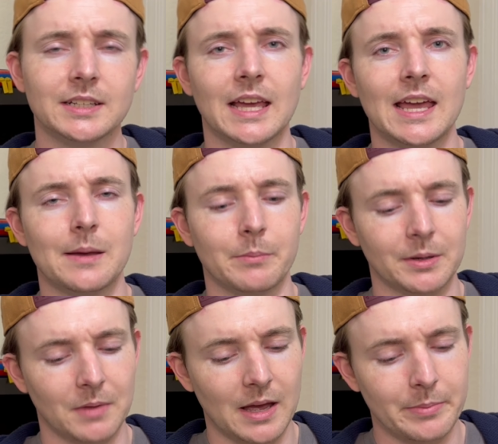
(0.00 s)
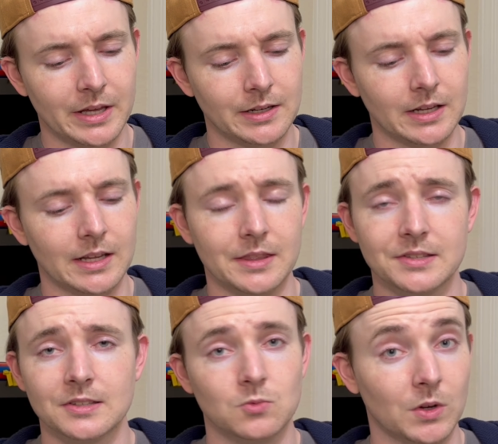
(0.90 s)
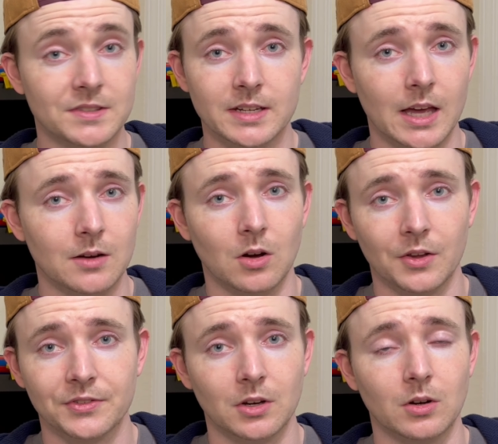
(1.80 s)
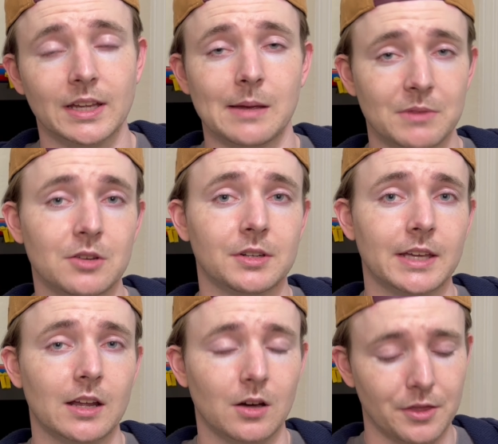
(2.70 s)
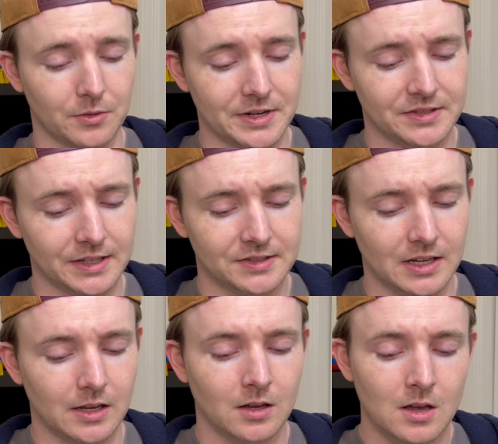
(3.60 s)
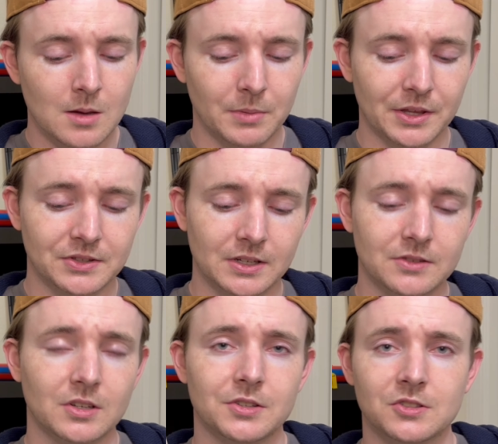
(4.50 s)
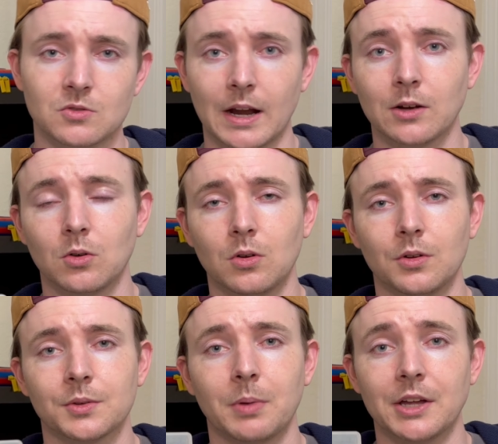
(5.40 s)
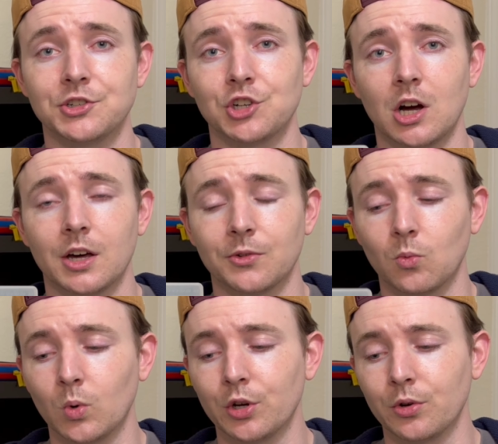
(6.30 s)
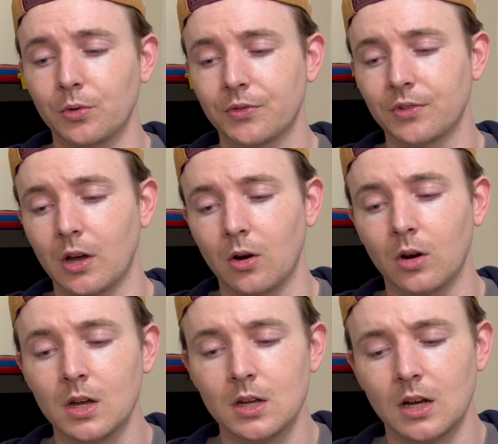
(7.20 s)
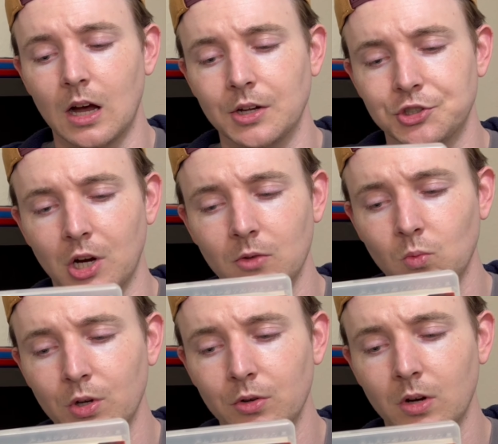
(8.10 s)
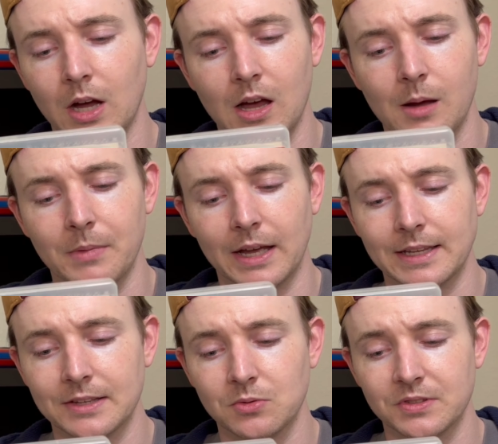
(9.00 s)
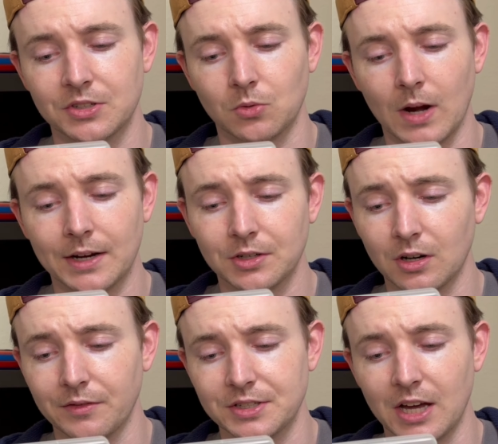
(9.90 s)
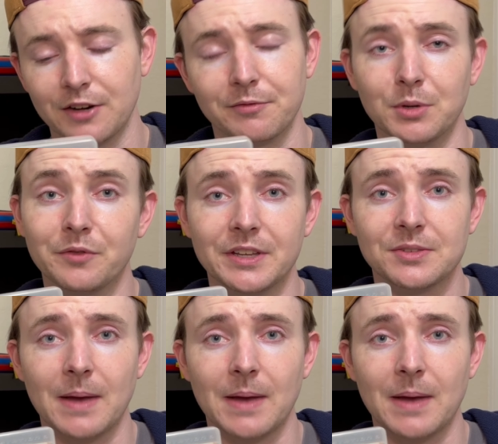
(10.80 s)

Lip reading: game in my opinion. And this is once again also a game that you can get on 360, but this is Stranglehold by John Woo. So John Woo, I guess was a director of a ton of movies